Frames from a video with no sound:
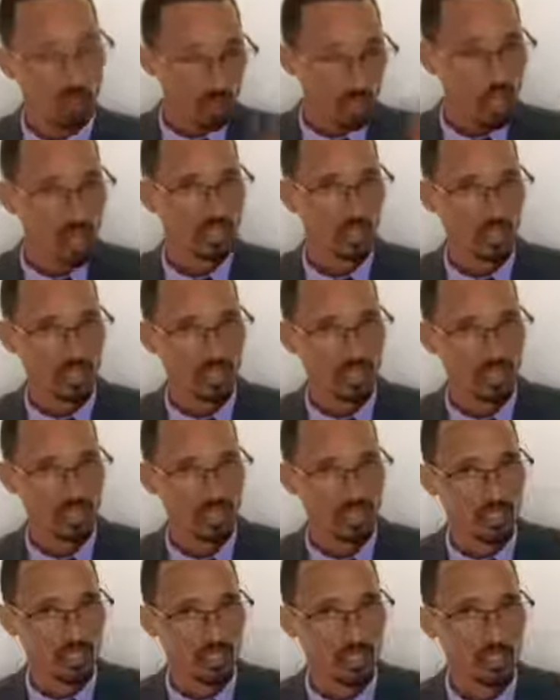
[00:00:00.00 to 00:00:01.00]
On the other
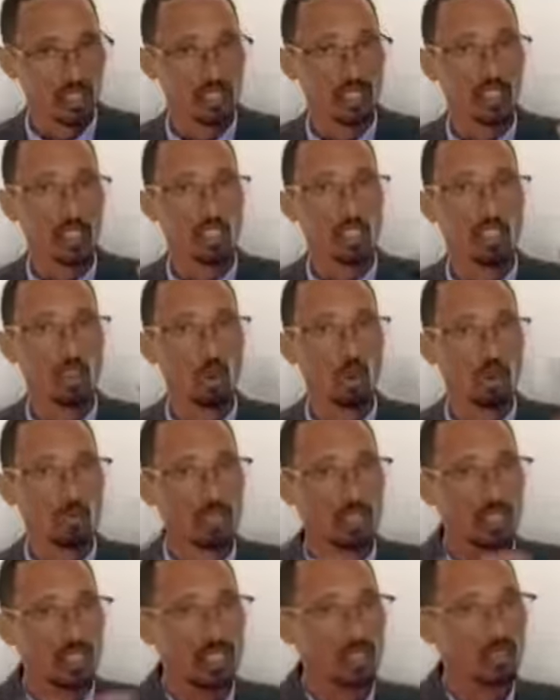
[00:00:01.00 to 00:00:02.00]
hand, community
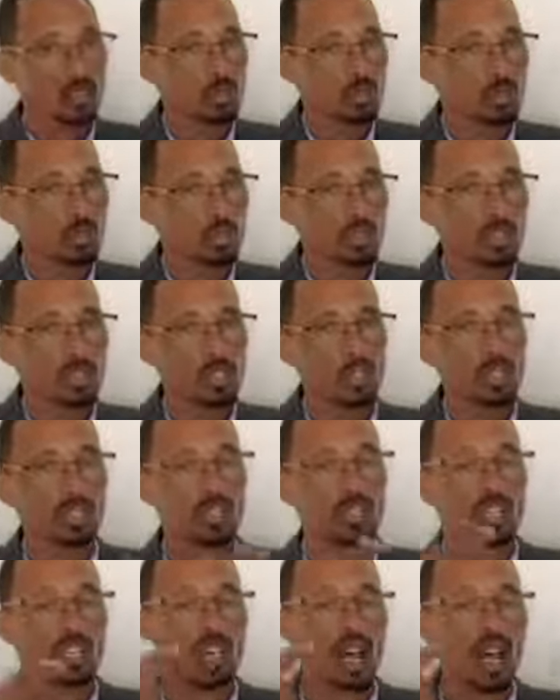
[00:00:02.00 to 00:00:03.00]
attitude,
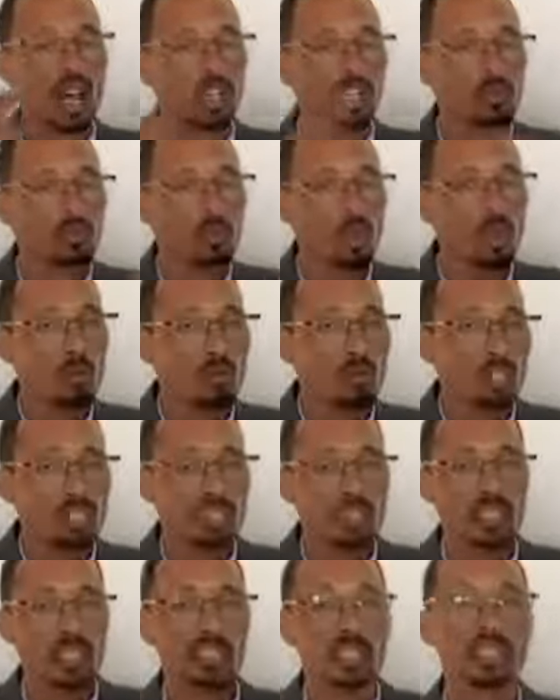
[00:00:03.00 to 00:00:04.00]

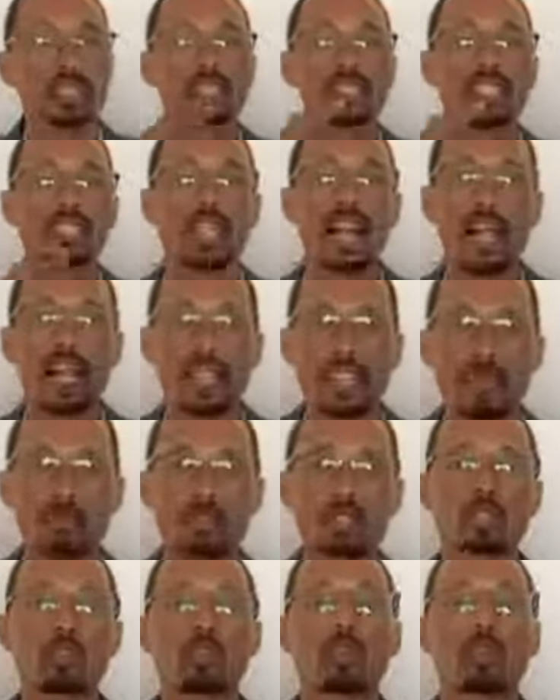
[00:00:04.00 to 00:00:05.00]
unemployment, and the
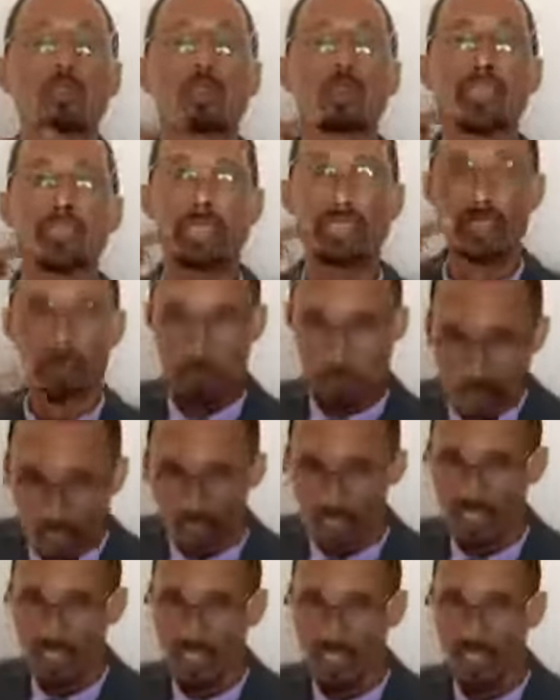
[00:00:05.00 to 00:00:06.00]
disagreement with the
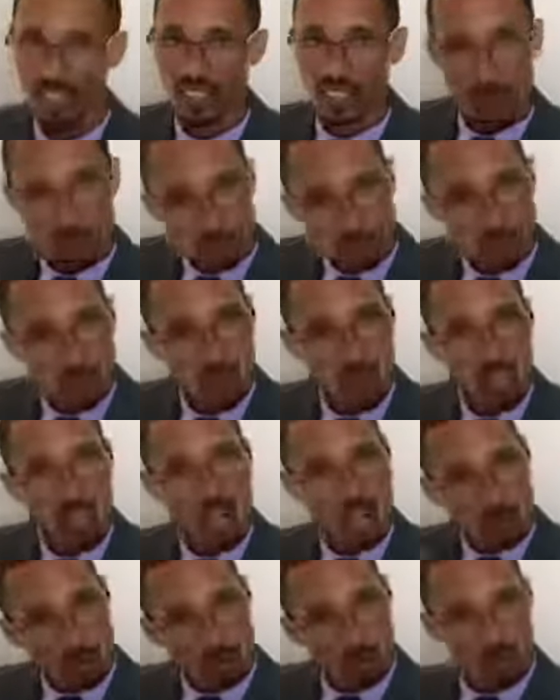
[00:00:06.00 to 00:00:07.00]
previous
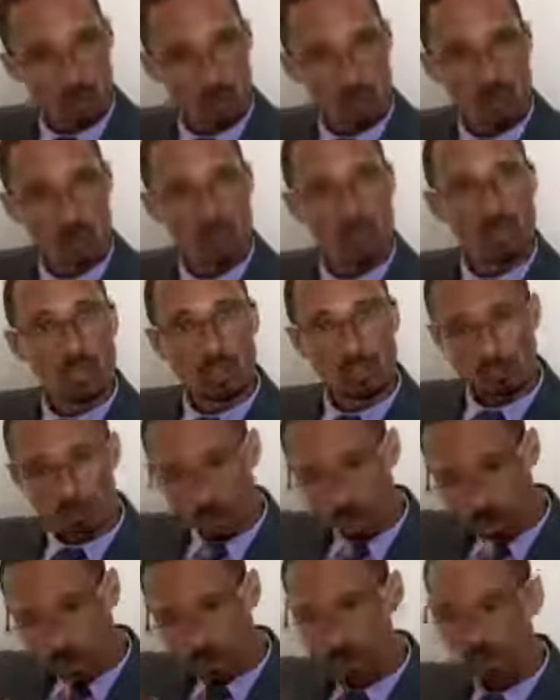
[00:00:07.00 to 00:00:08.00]
employer are
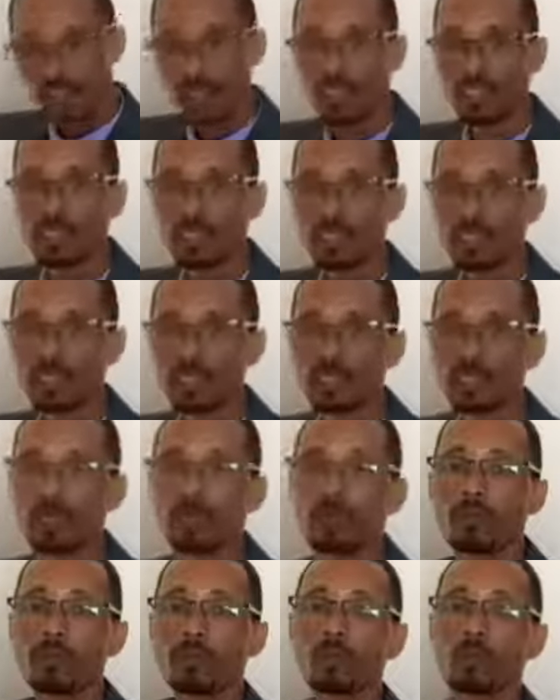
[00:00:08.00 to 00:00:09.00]
your push factor.
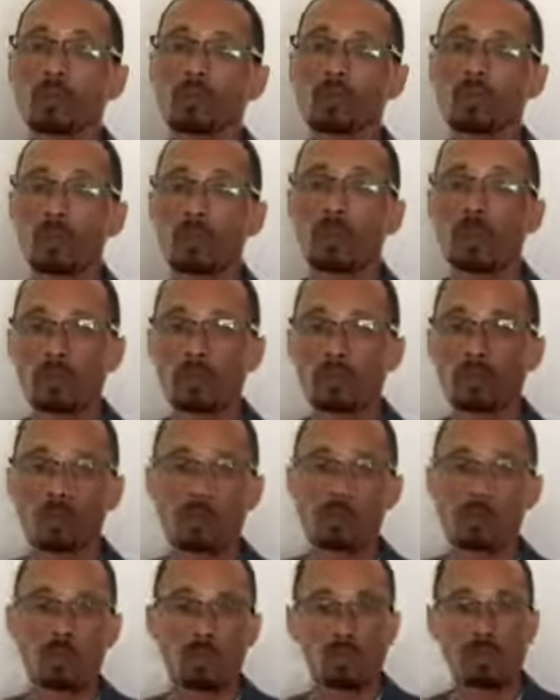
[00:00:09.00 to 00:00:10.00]
Those forces
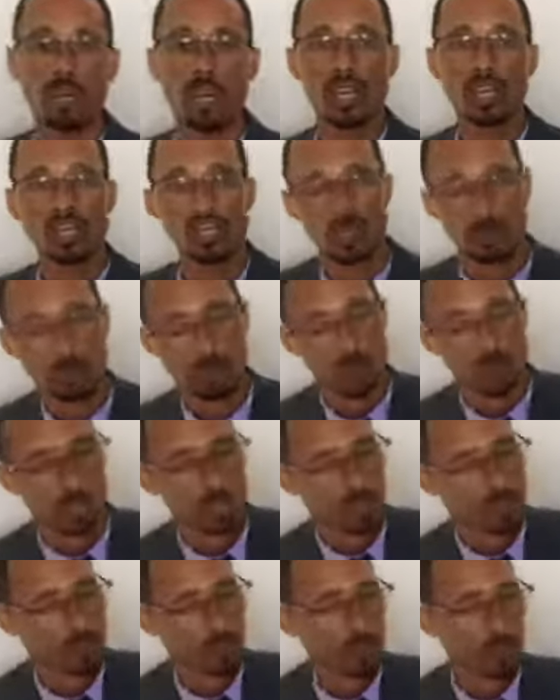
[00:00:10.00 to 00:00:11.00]
you to be an
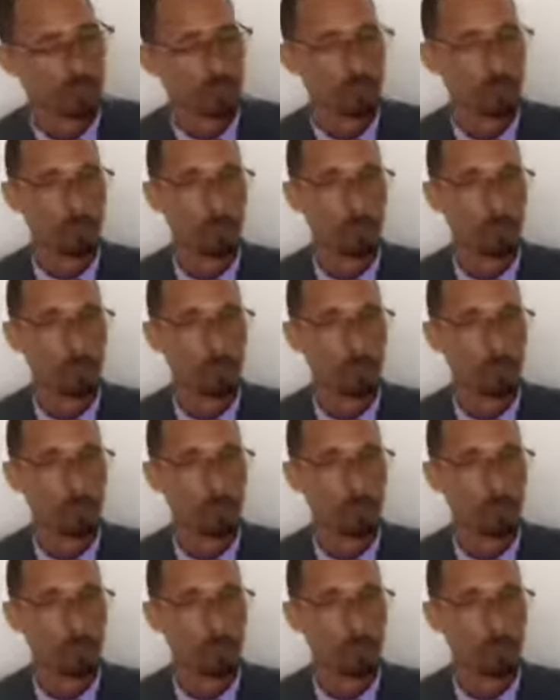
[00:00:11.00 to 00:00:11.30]
entrepreneur.